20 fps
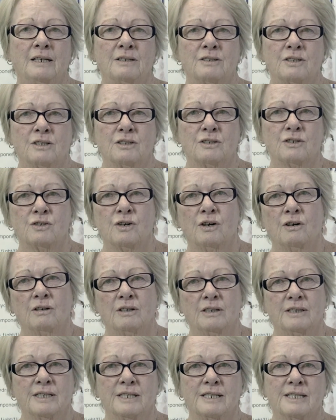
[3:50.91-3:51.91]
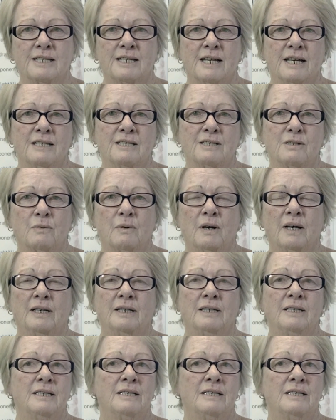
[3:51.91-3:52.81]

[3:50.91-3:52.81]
under control and it stays the way it